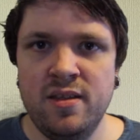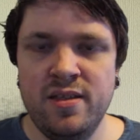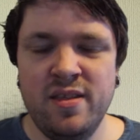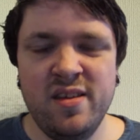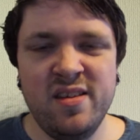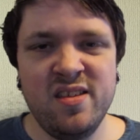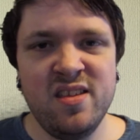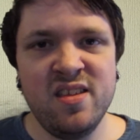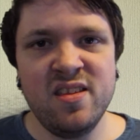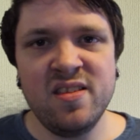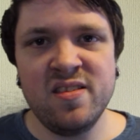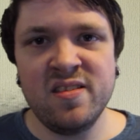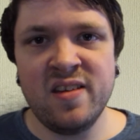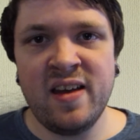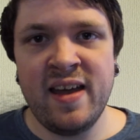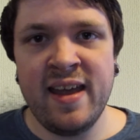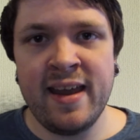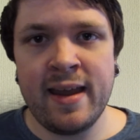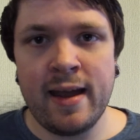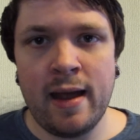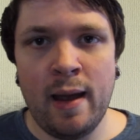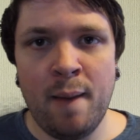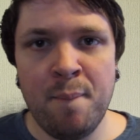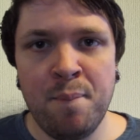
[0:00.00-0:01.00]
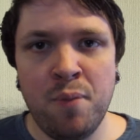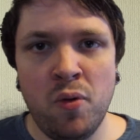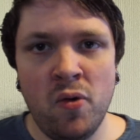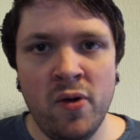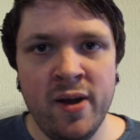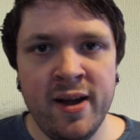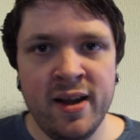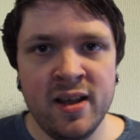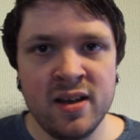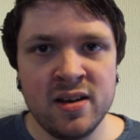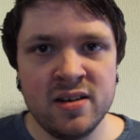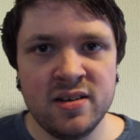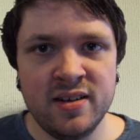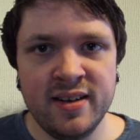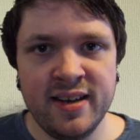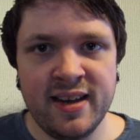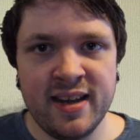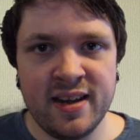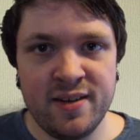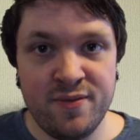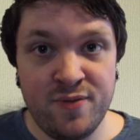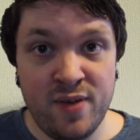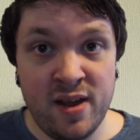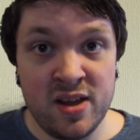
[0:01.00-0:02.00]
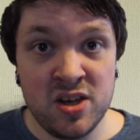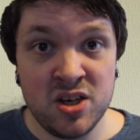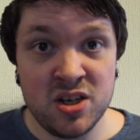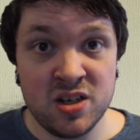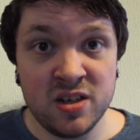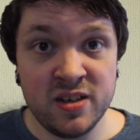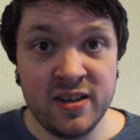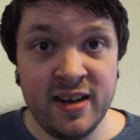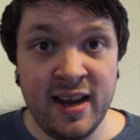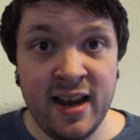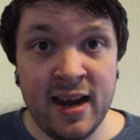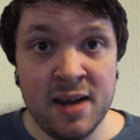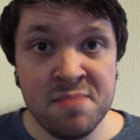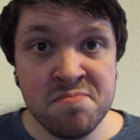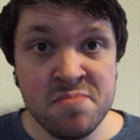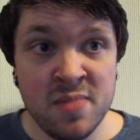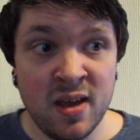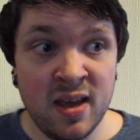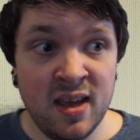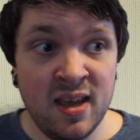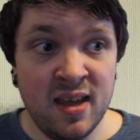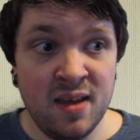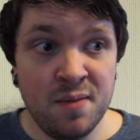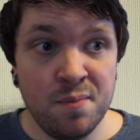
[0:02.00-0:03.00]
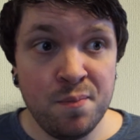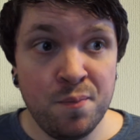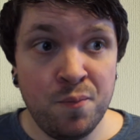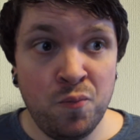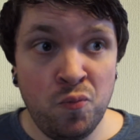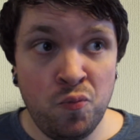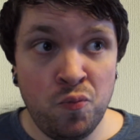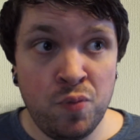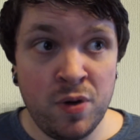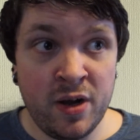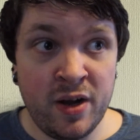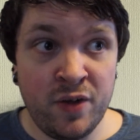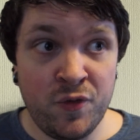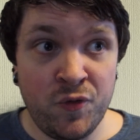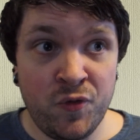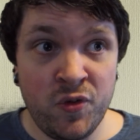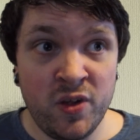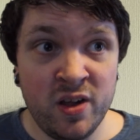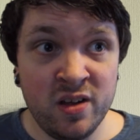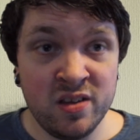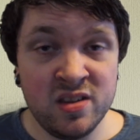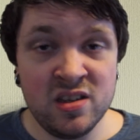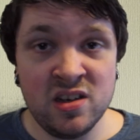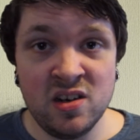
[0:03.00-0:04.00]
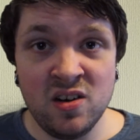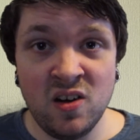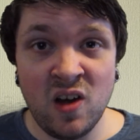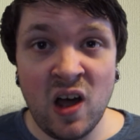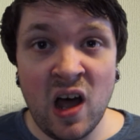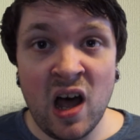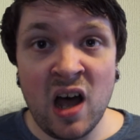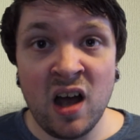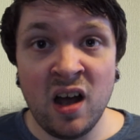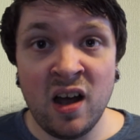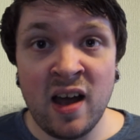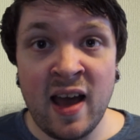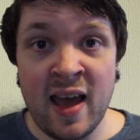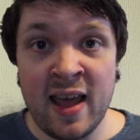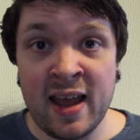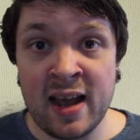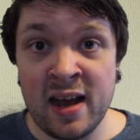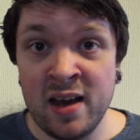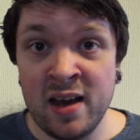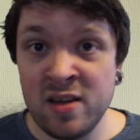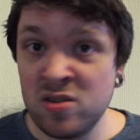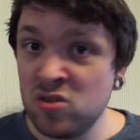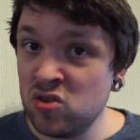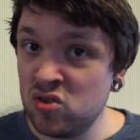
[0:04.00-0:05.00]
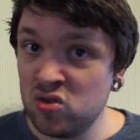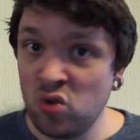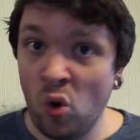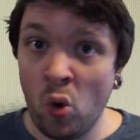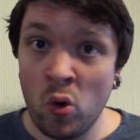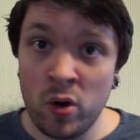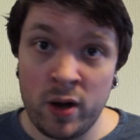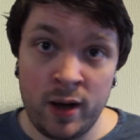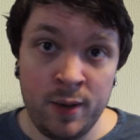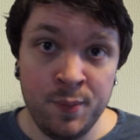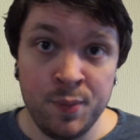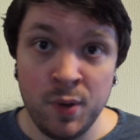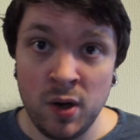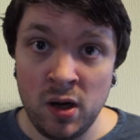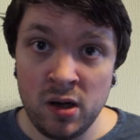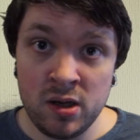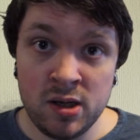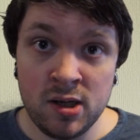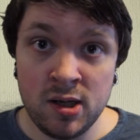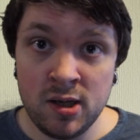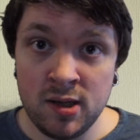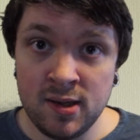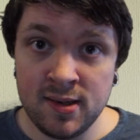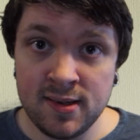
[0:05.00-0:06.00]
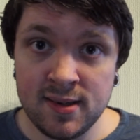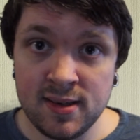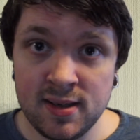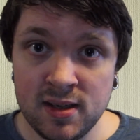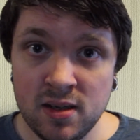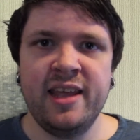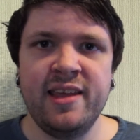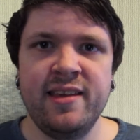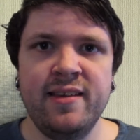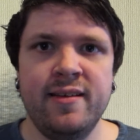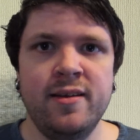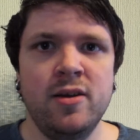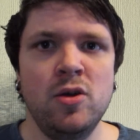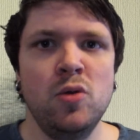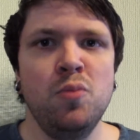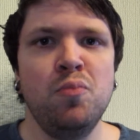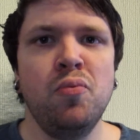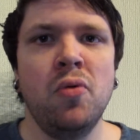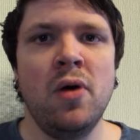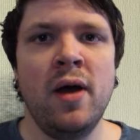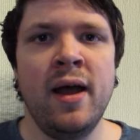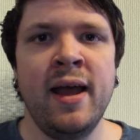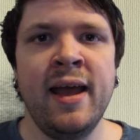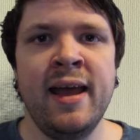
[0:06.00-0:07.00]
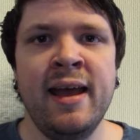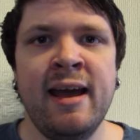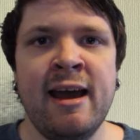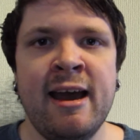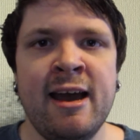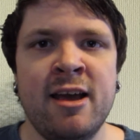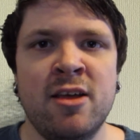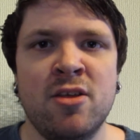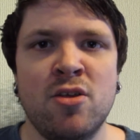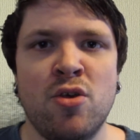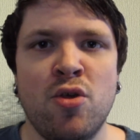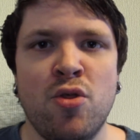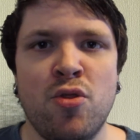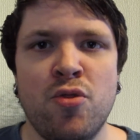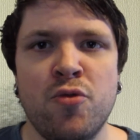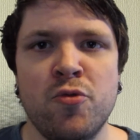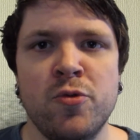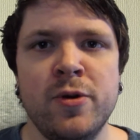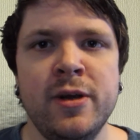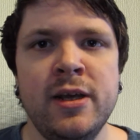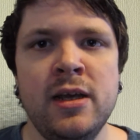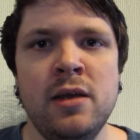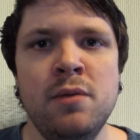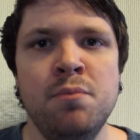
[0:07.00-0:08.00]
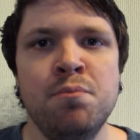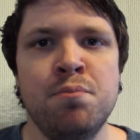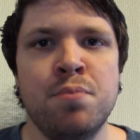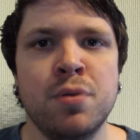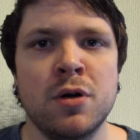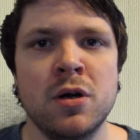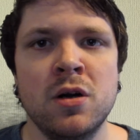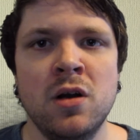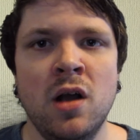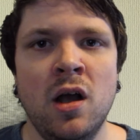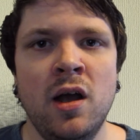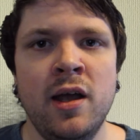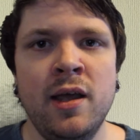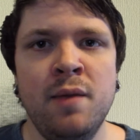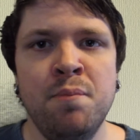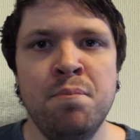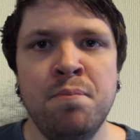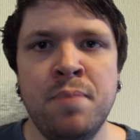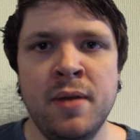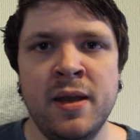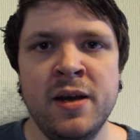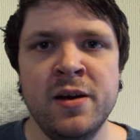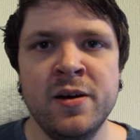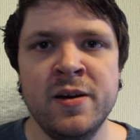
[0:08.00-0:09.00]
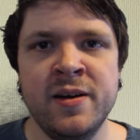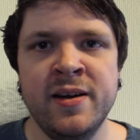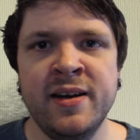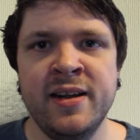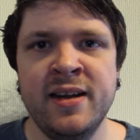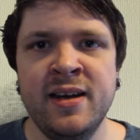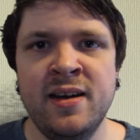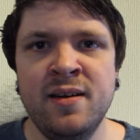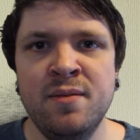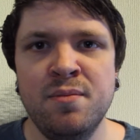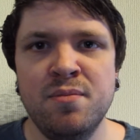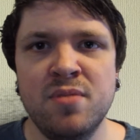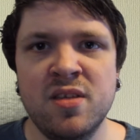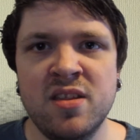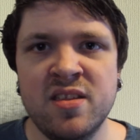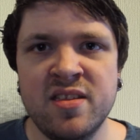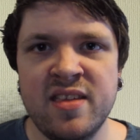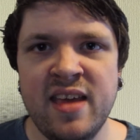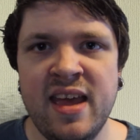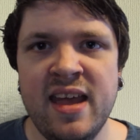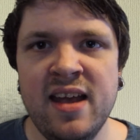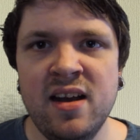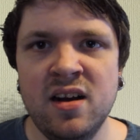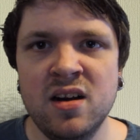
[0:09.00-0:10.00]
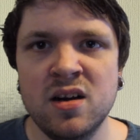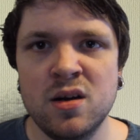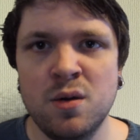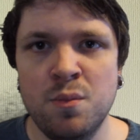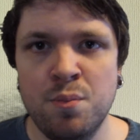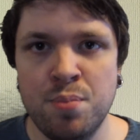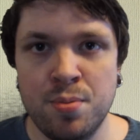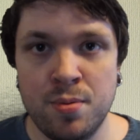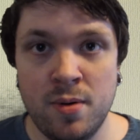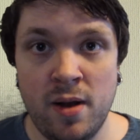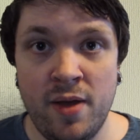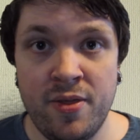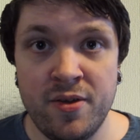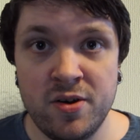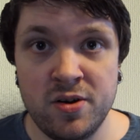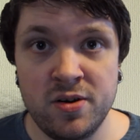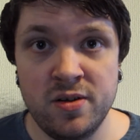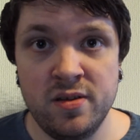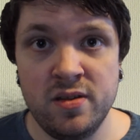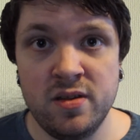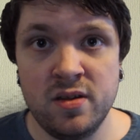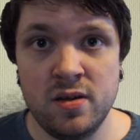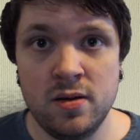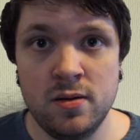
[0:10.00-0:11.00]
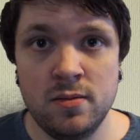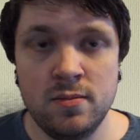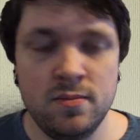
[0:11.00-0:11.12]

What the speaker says: This is like a point-and-click adventure game, but it feels a lot like a storybook. You play as 3 burly, bearded sailor brothers.